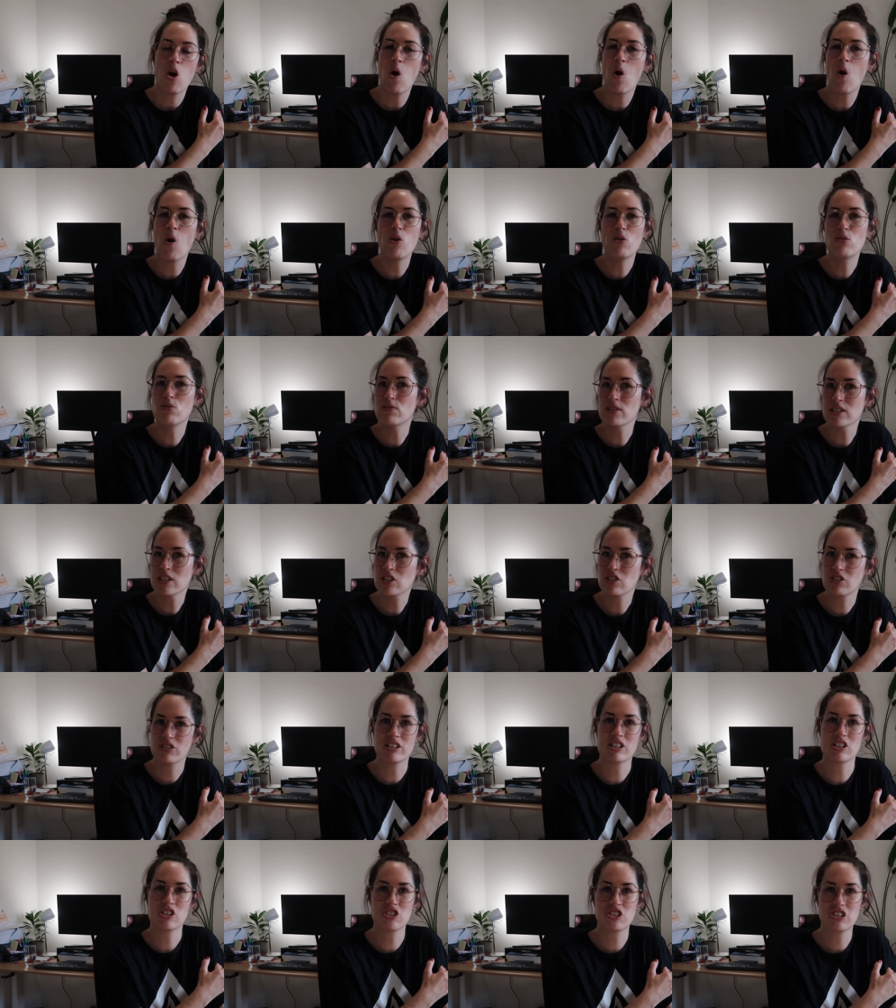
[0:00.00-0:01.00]

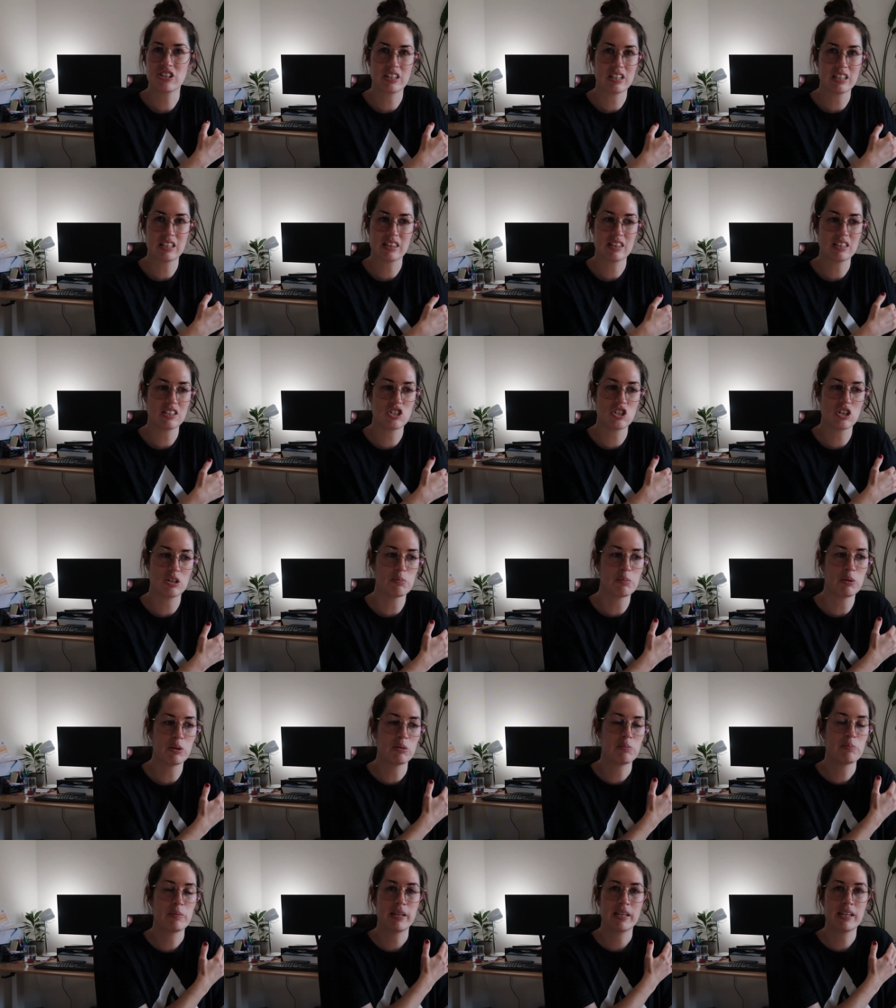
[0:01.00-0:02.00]
overstretched it at the gym
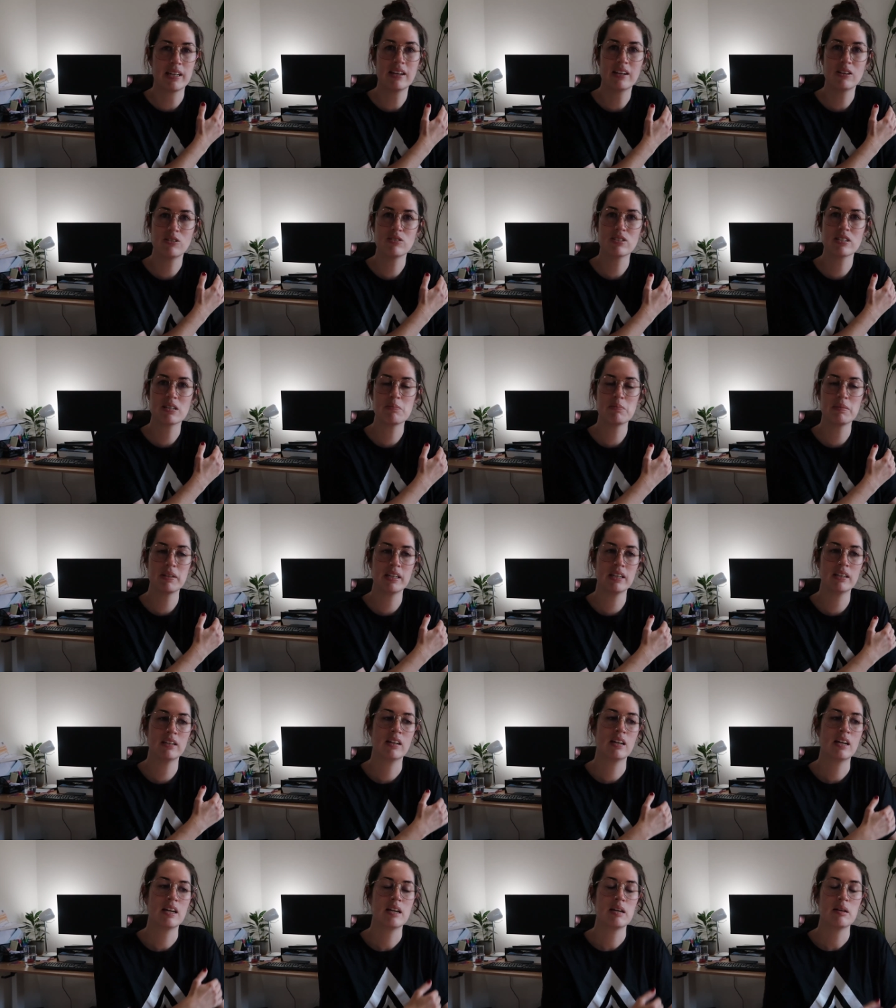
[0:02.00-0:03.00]
on Monday or
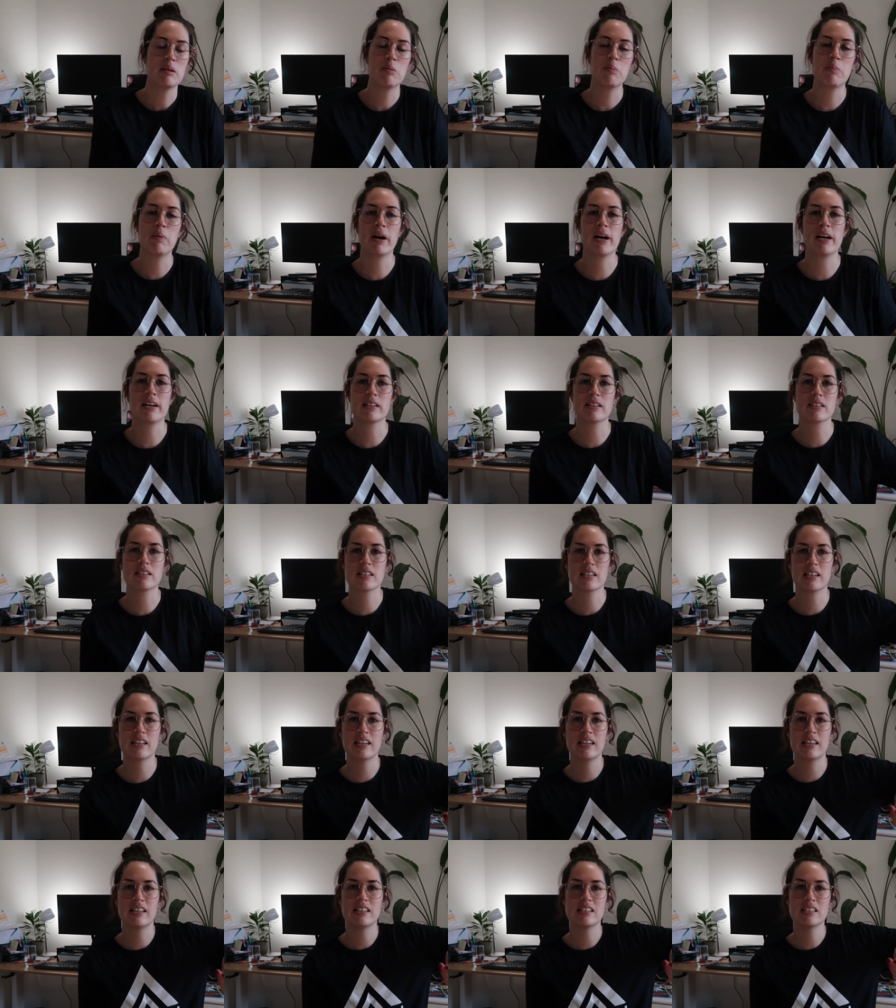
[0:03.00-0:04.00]
something, but
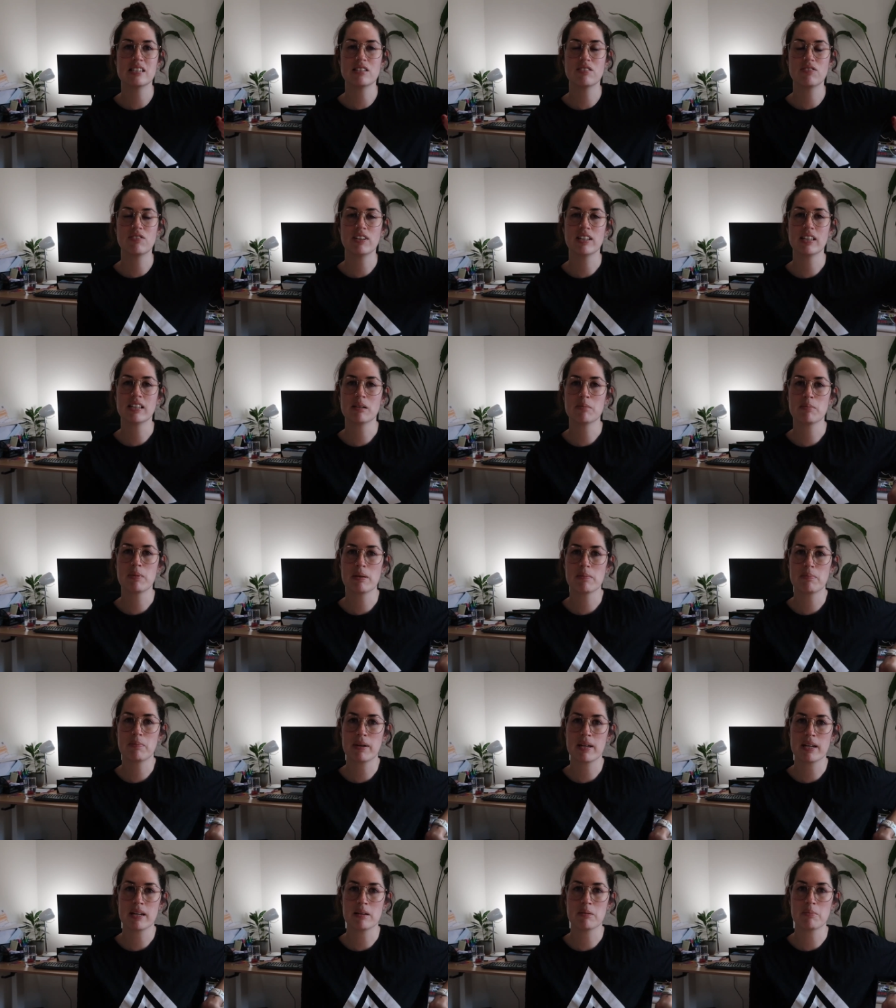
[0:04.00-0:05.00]
it is feeling a bit
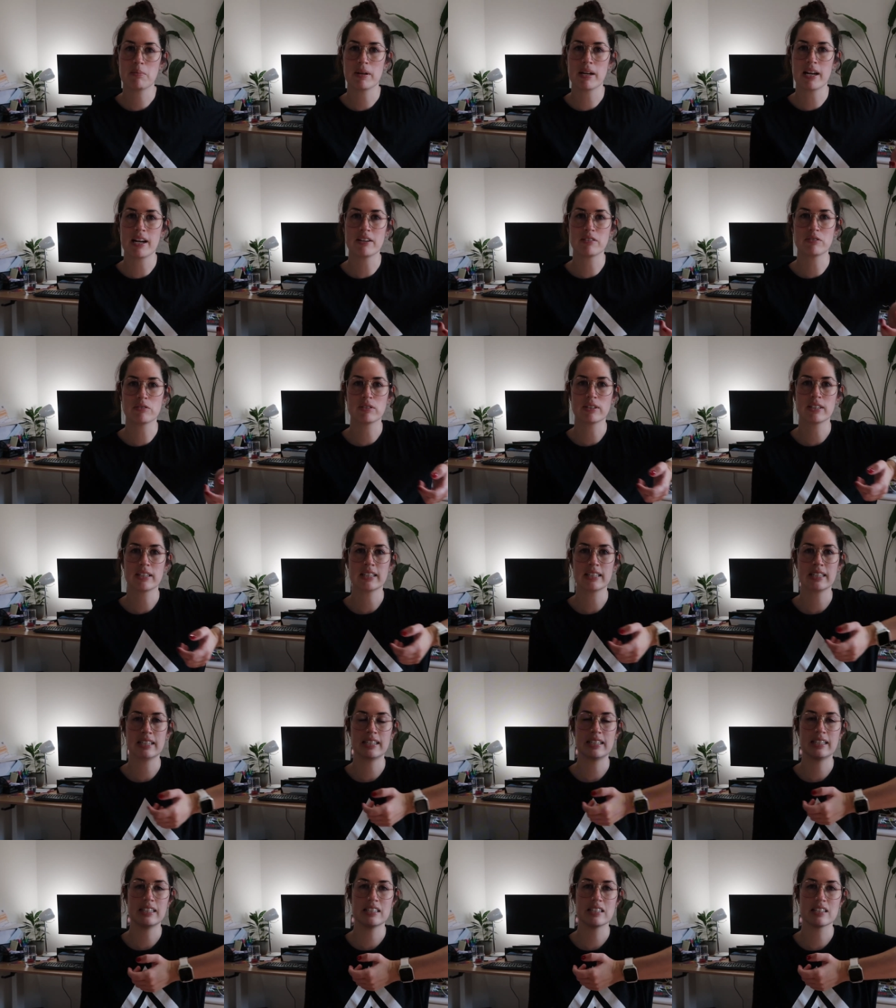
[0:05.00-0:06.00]
better. But I
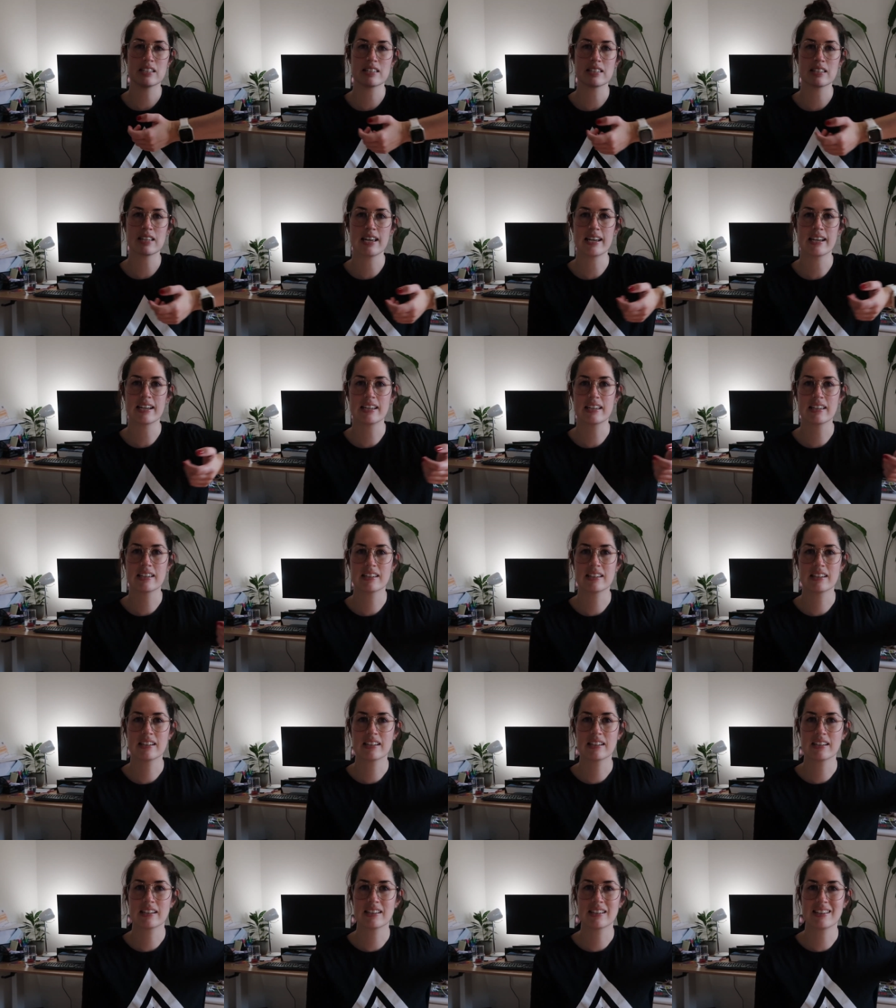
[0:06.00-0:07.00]
really just like,
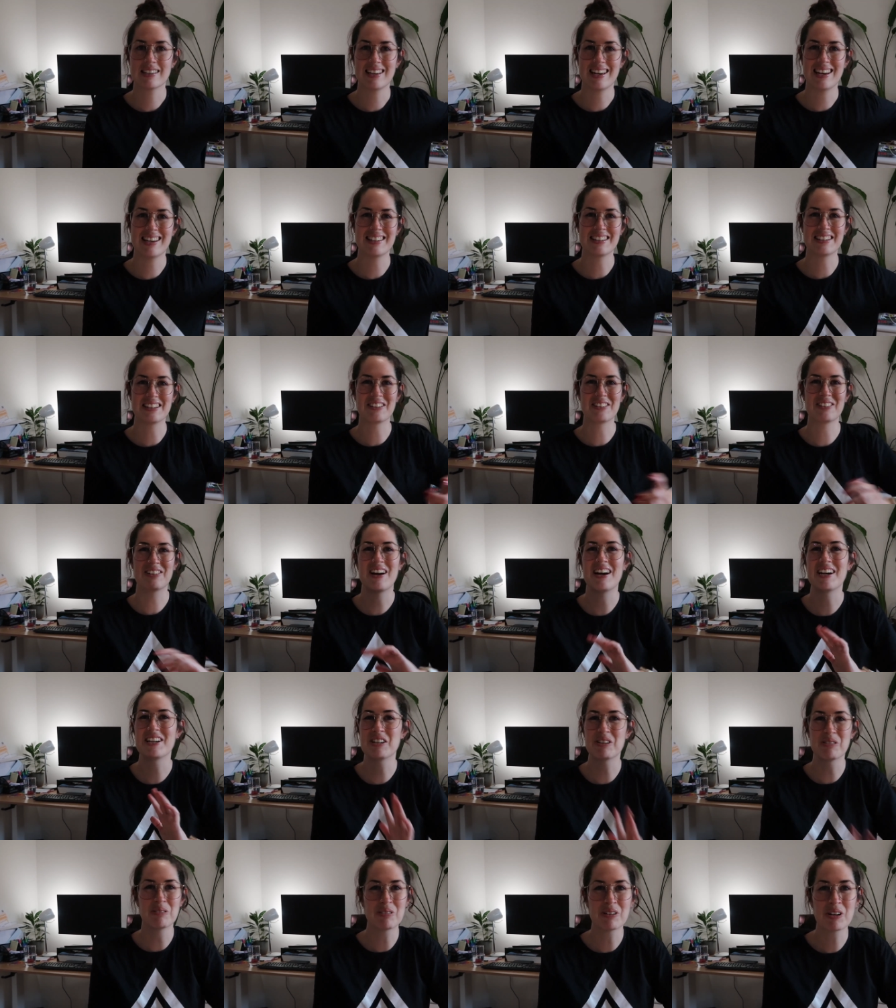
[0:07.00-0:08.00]
I don't know, I
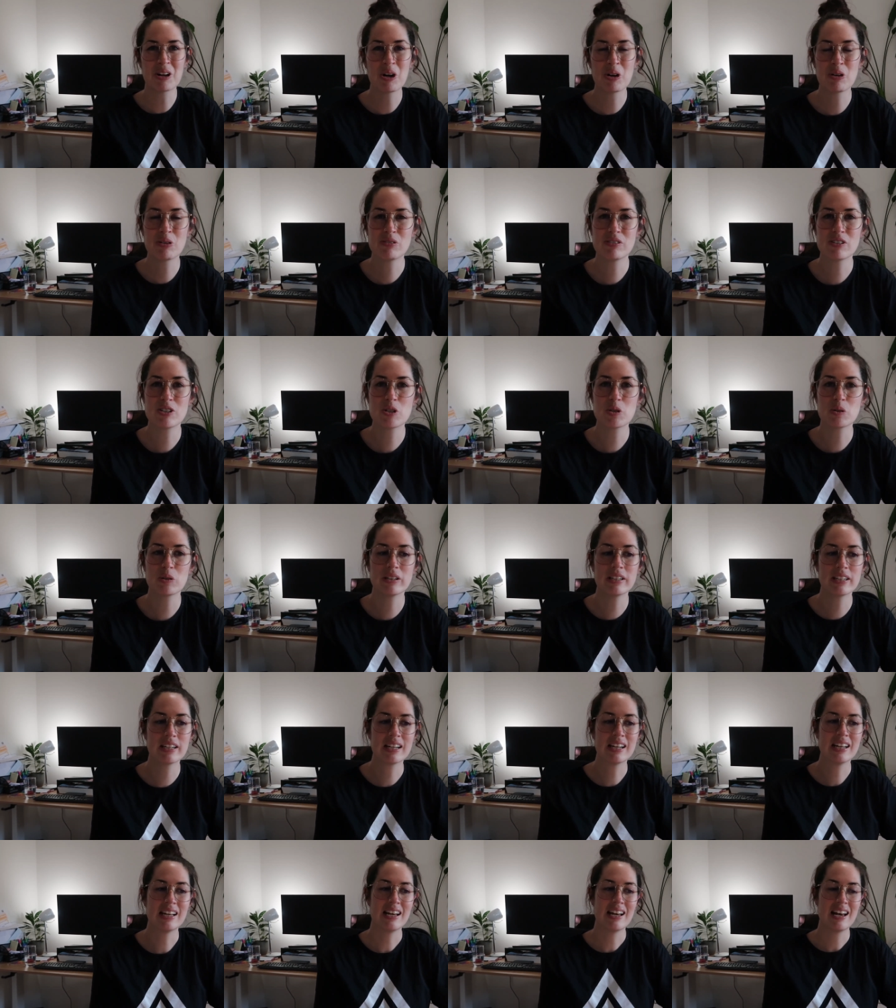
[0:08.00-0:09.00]
don't want to overdo it.